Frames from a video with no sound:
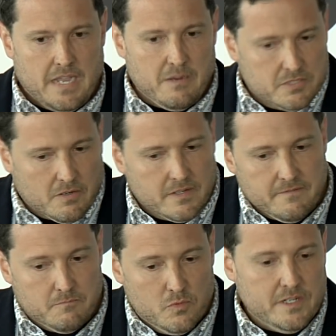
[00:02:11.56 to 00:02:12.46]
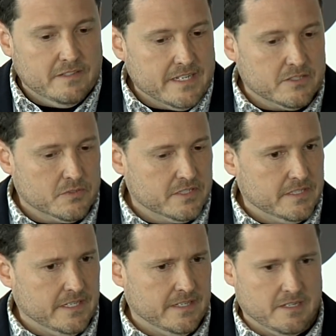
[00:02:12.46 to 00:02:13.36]
I was already really
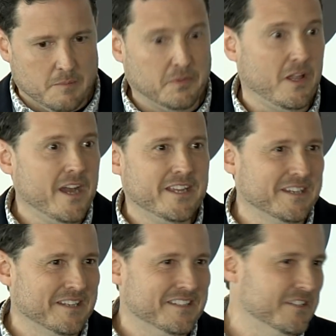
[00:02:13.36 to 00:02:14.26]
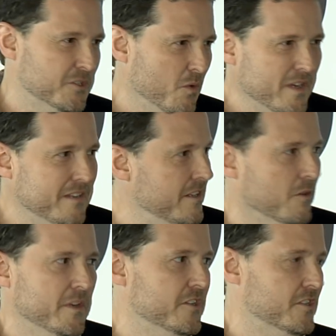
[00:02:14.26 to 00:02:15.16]
interested in applying it. And so
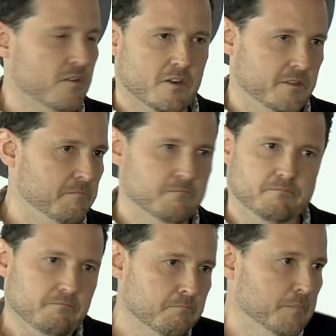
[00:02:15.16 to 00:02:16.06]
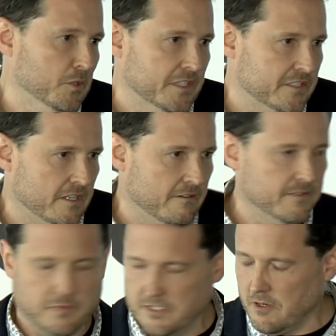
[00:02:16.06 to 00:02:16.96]
we just started building stuff,
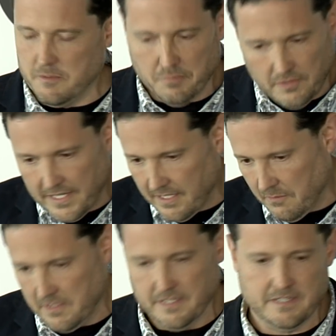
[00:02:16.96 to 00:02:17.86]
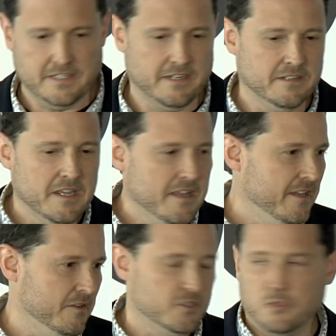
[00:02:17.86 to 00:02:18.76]
and we started playing with it. And
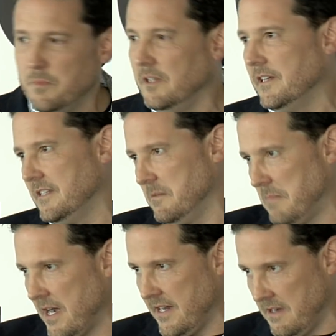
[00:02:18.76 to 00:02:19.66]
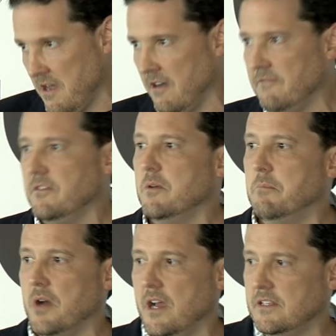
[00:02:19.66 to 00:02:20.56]
stupidly, I didn't buy enough,
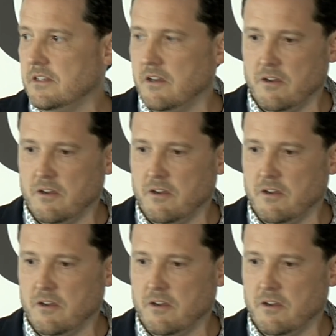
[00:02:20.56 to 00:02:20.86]
but